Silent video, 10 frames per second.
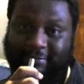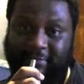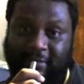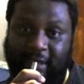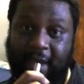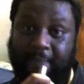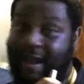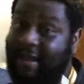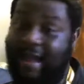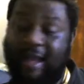Yeah, but
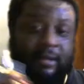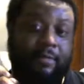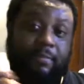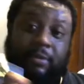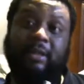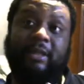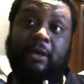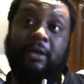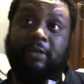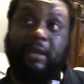I completely
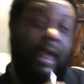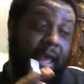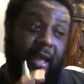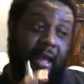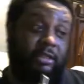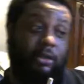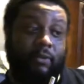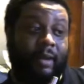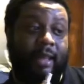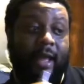killed it. It's a
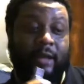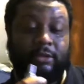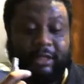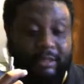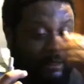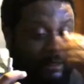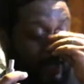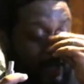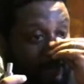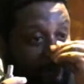great cloud chasing
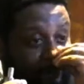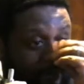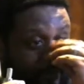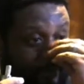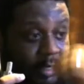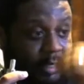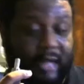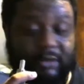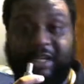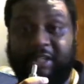
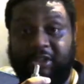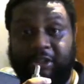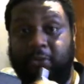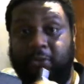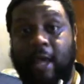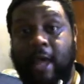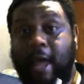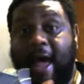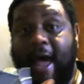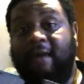juice.
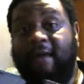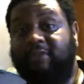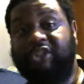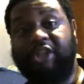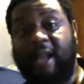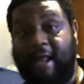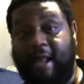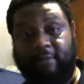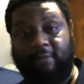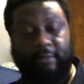I love the shit out.
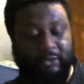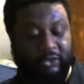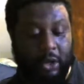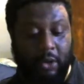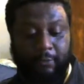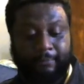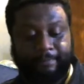So